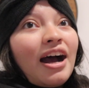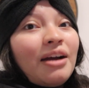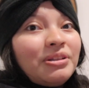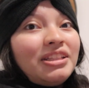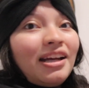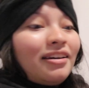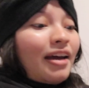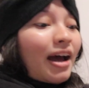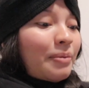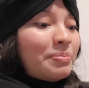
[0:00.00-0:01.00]
I would take
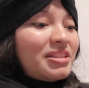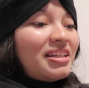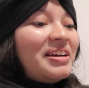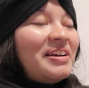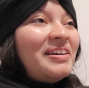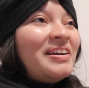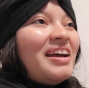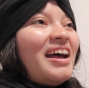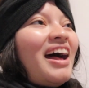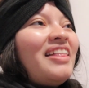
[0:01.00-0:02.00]
naps.
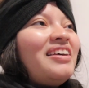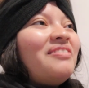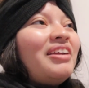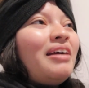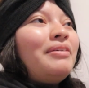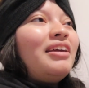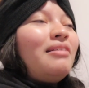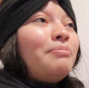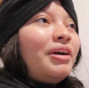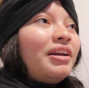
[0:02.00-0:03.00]
And then when I
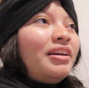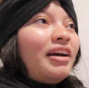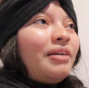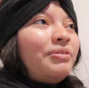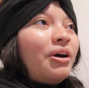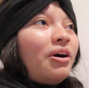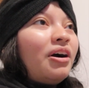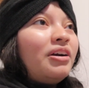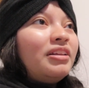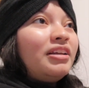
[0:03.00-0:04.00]
became pregnant, I would
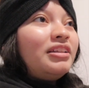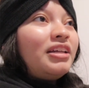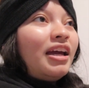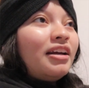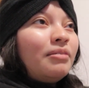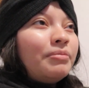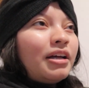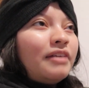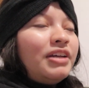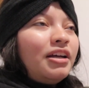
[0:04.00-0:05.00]
hardly take them.
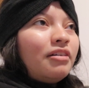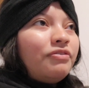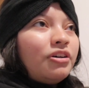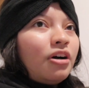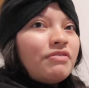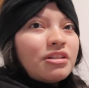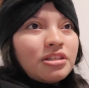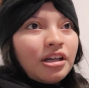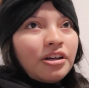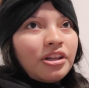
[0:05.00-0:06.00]
Like, I've taken a few,
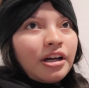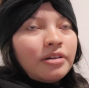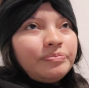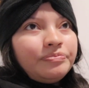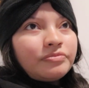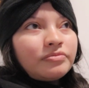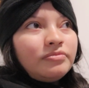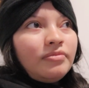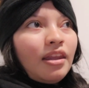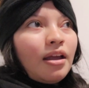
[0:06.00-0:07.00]
obviously, here and there.
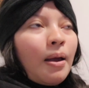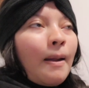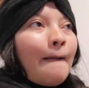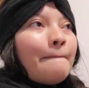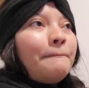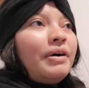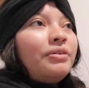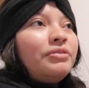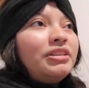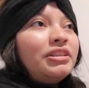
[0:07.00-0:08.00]

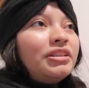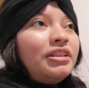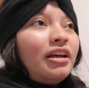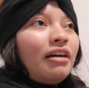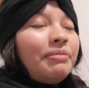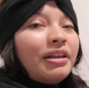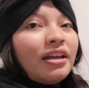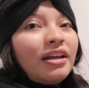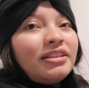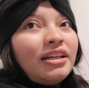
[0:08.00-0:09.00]
But recently, I've been
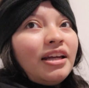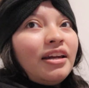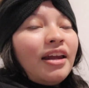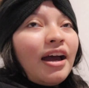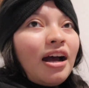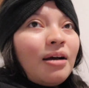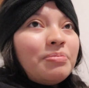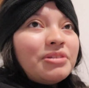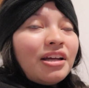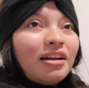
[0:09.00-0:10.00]
like taking
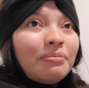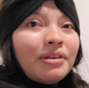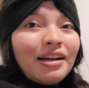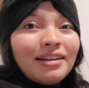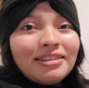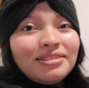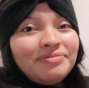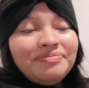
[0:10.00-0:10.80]
naps and I'm like,